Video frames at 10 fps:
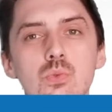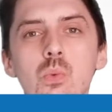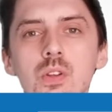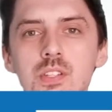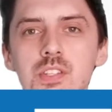
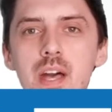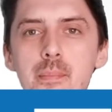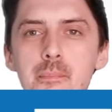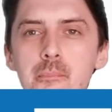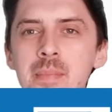Well, what does
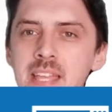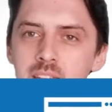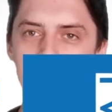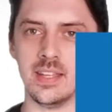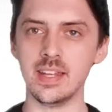that
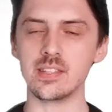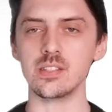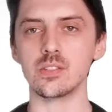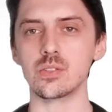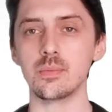mean in essence?